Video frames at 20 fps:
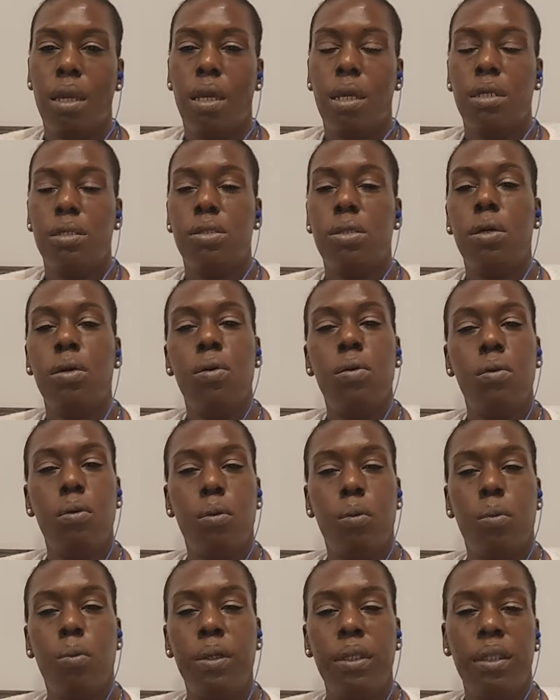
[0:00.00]
So
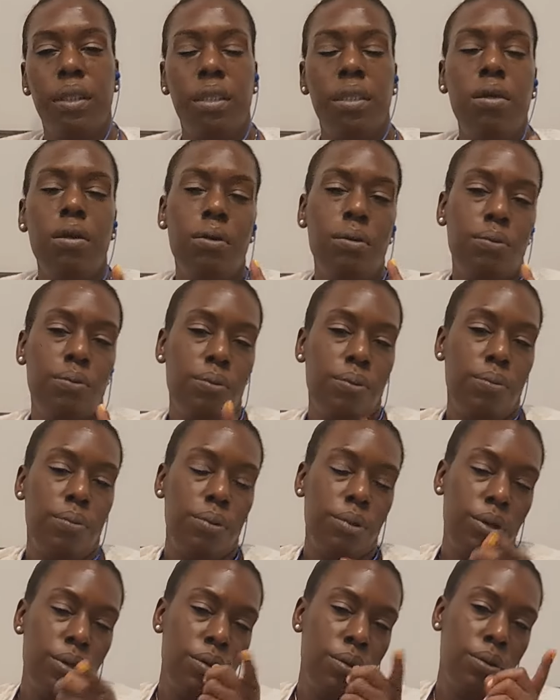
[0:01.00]
with your
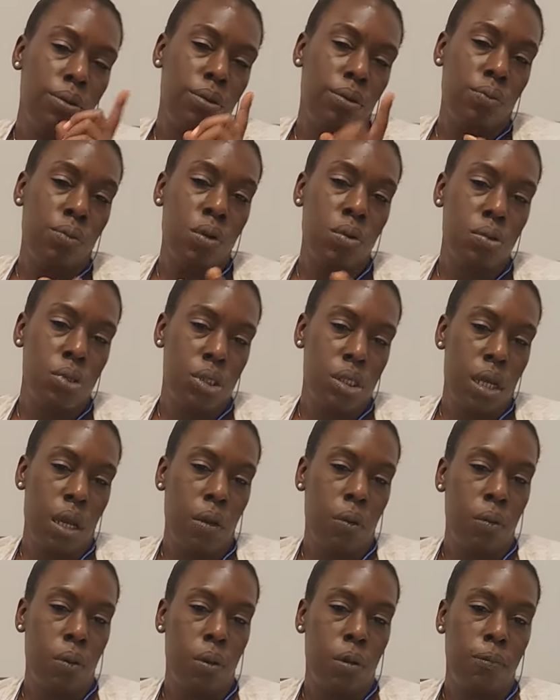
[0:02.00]
throat
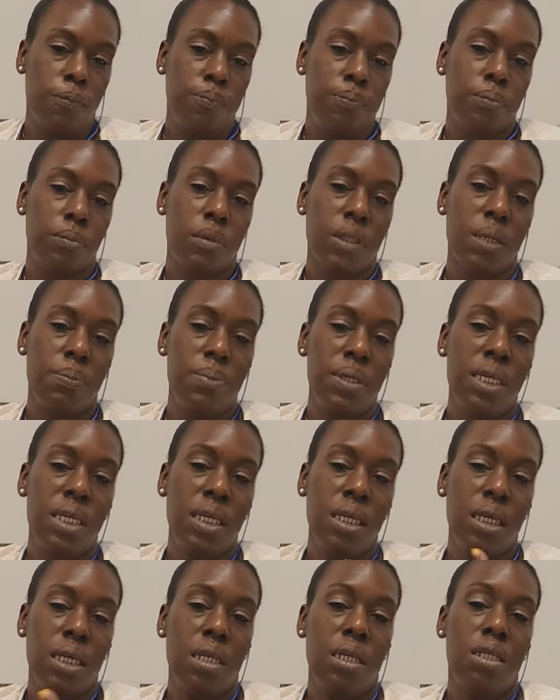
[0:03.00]
chakra
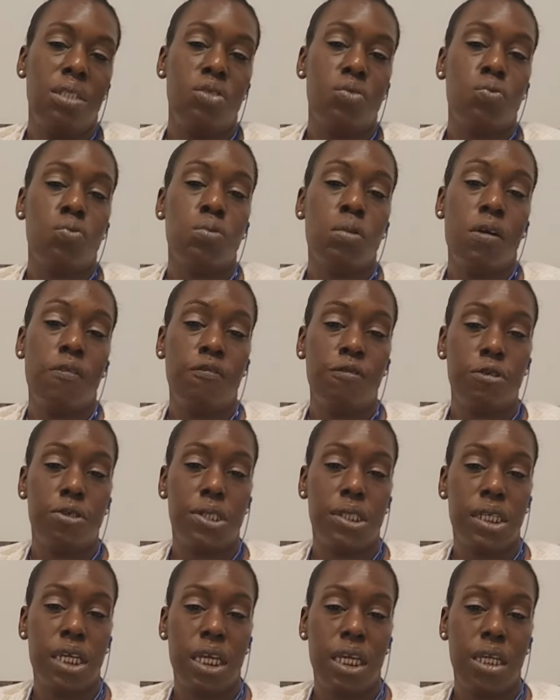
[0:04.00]
being in its rougher
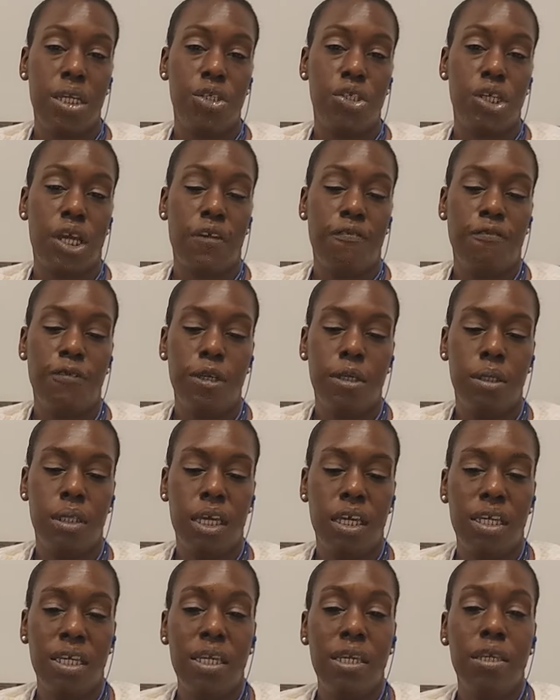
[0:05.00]
stage, I feel
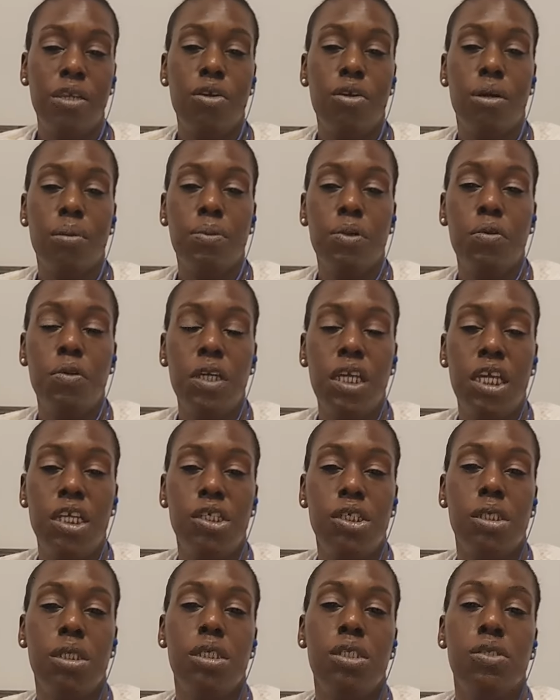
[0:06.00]
like your
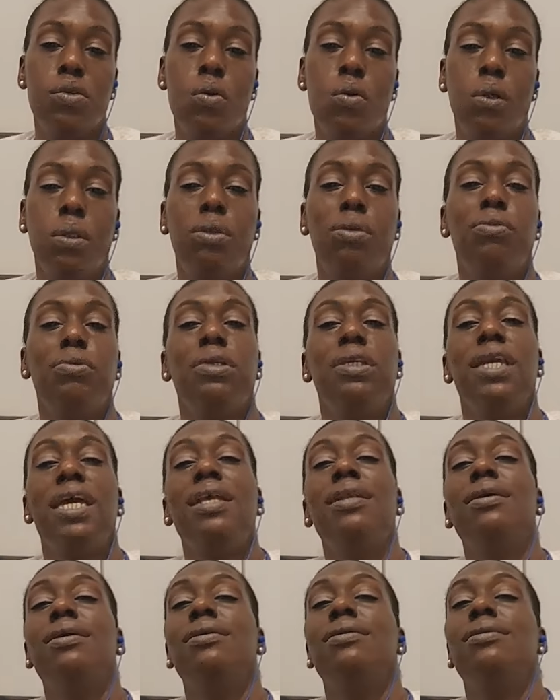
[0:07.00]
communication is going through
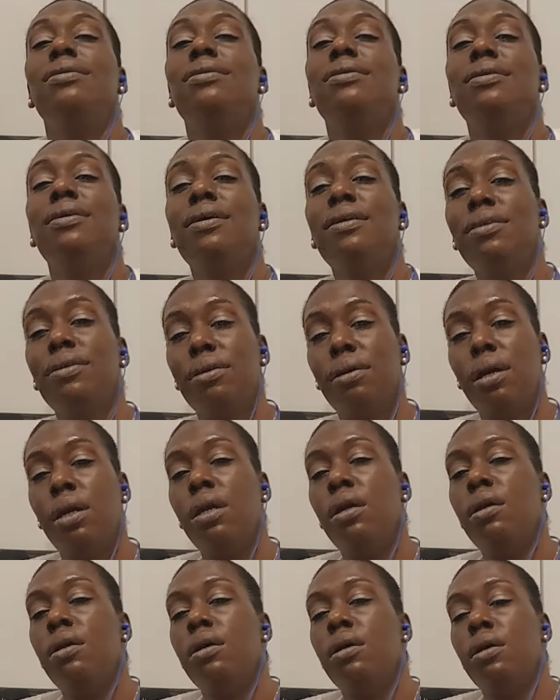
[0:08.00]
yet another
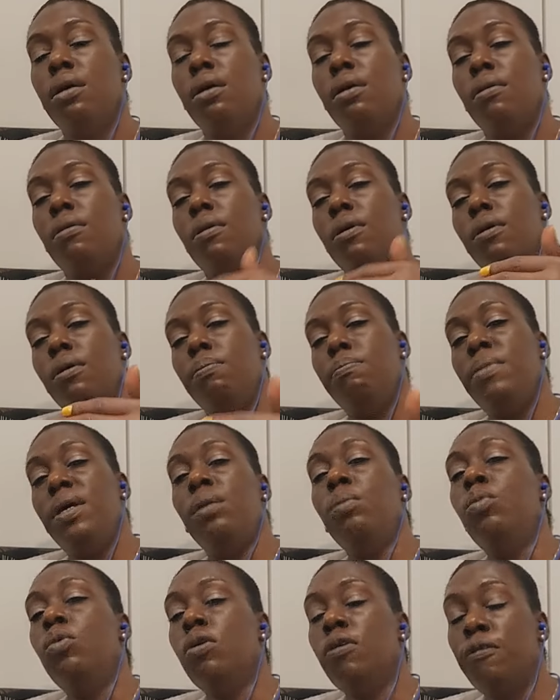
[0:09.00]

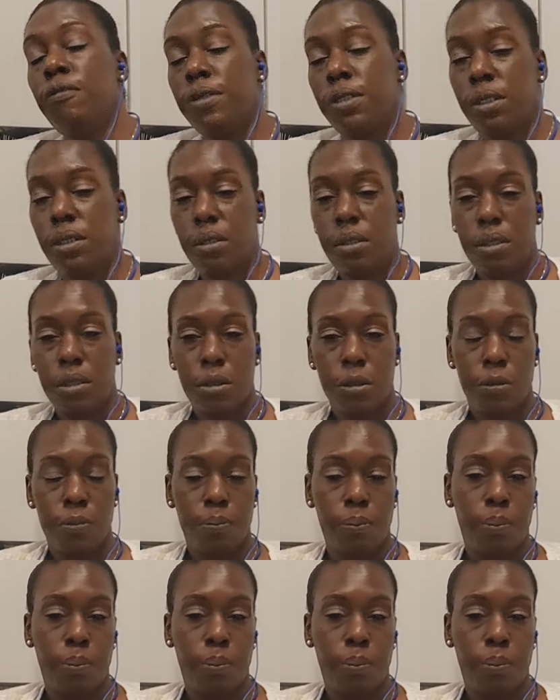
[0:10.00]
metamorphosis